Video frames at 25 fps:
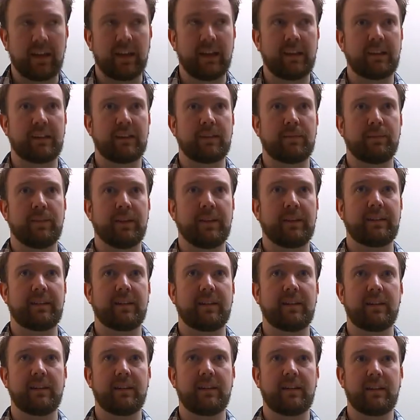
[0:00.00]
It smells a
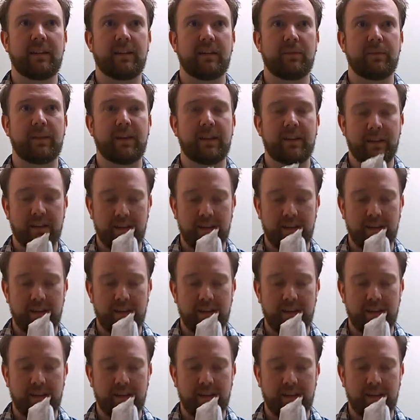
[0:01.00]
little bit